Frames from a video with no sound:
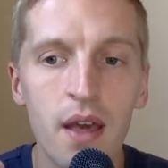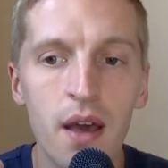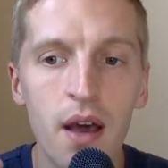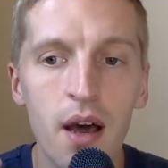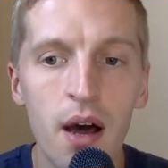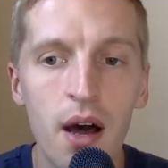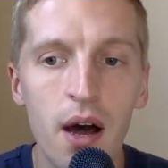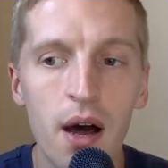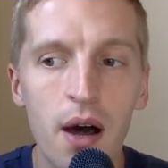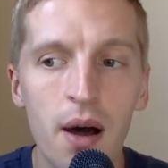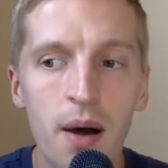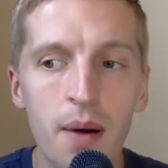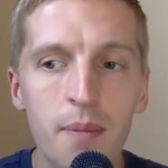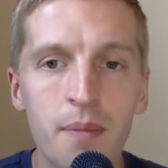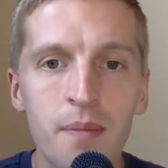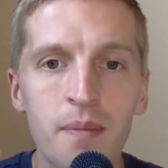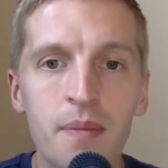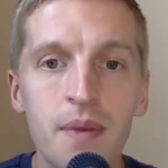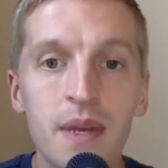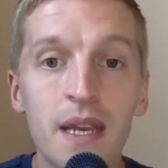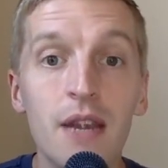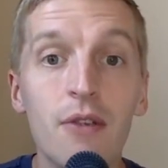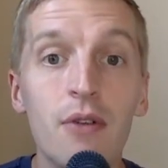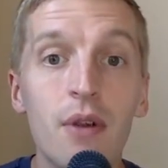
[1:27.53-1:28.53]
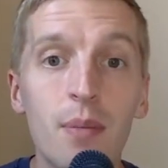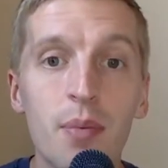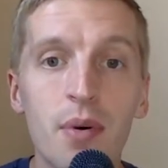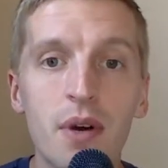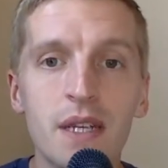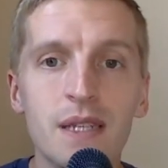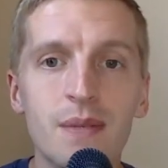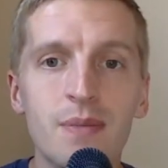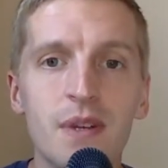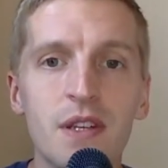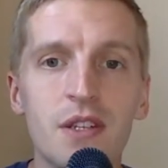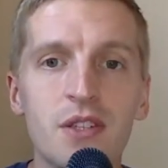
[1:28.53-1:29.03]
knee
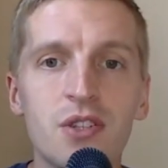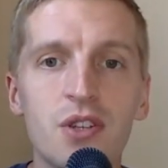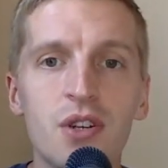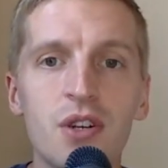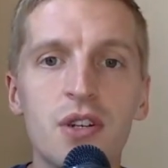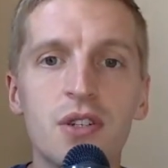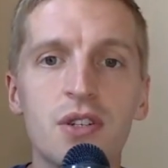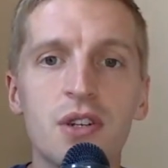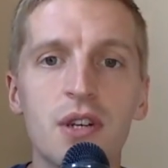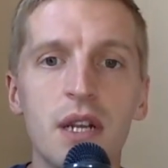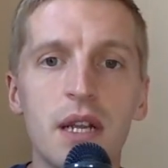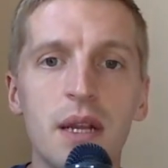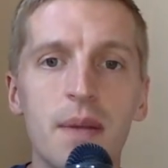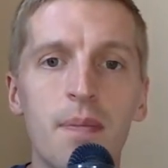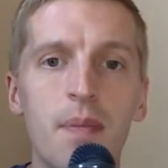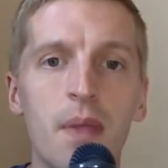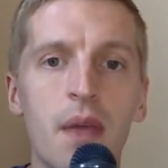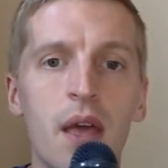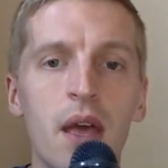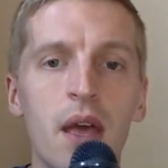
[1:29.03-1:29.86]
replacement surgery.